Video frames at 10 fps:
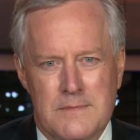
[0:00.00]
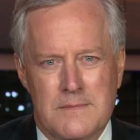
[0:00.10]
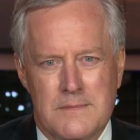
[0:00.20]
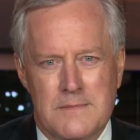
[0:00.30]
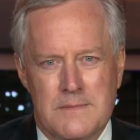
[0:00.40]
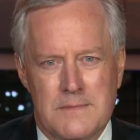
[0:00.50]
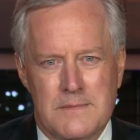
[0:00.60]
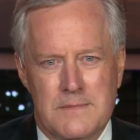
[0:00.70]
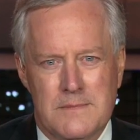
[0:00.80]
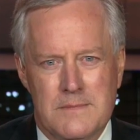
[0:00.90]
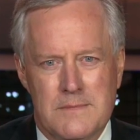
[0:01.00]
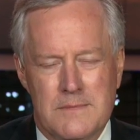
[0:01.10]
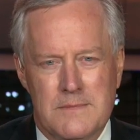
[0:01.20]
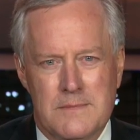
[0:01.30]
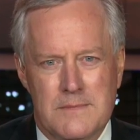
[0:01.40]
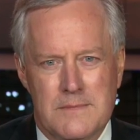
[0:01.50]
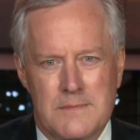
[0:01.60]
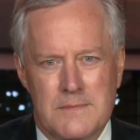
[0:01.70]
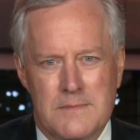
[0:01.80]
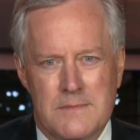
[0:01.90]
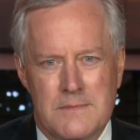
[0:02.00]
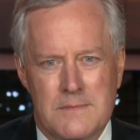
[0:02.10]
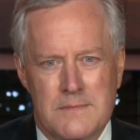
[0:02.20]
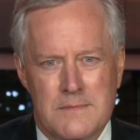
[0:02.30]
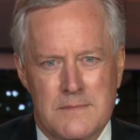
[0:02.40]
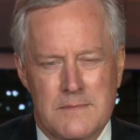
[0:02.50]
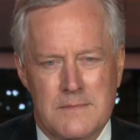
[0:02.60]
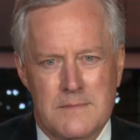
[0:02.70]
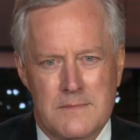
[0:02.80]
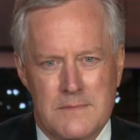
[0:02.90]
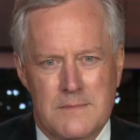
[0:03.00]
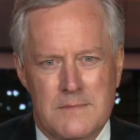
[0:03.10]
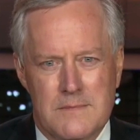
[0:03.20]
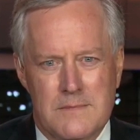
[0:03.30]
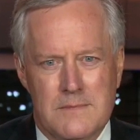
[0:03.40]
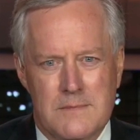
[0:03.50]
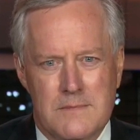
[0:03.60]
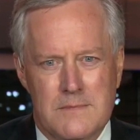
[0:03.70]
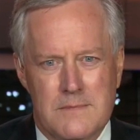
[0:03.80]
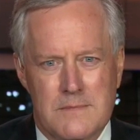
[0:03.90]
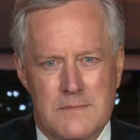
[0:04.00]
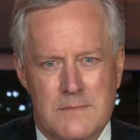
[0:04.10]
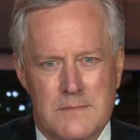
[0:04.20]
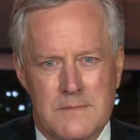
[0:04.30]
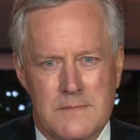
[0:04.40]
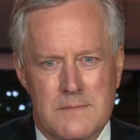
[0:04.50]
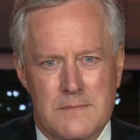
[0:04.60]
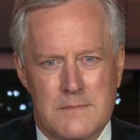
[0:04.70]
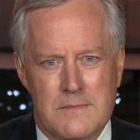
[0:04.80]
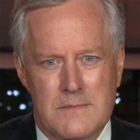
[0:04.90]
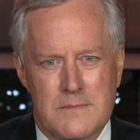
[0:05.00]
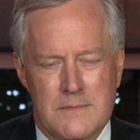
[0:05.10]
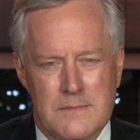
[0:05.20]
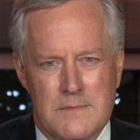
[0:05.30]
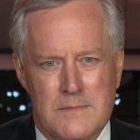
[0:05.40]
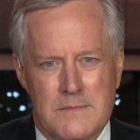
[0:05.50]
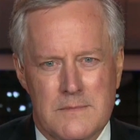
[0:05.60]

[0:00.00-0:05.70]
(not speaking)